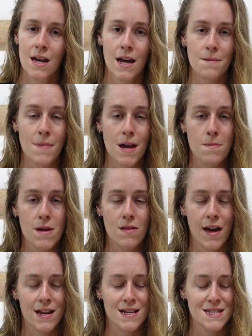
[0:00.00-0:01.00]
and maybe
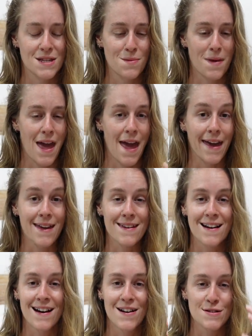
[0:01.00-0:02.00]
like some anger
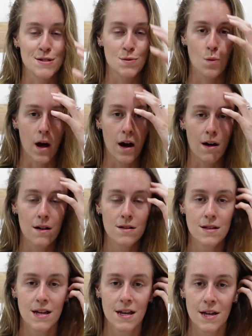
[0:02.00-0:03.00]
as
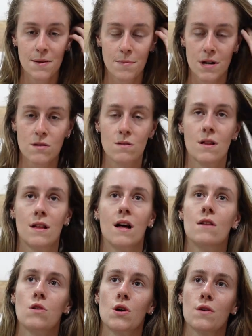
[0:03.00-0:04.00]
well but a,
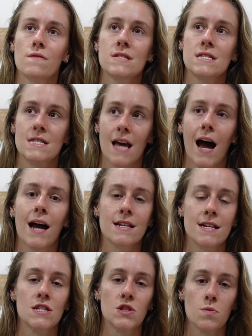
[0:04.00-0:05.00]
a lot of
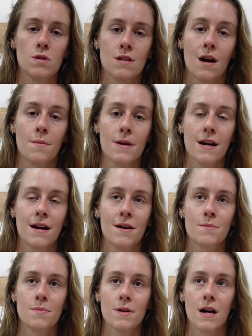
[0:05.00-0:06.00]
sadness was coming
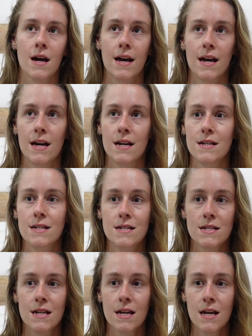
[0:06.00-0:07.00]
up
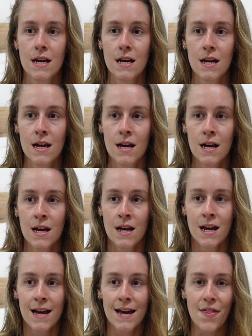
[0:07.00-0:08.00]
and
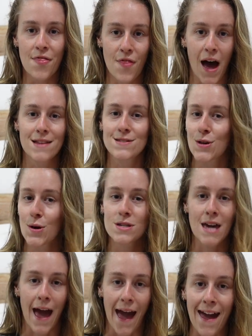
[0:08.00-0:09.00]
that's
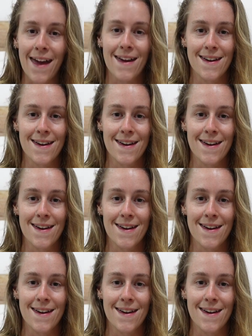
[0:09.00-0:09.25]
okay.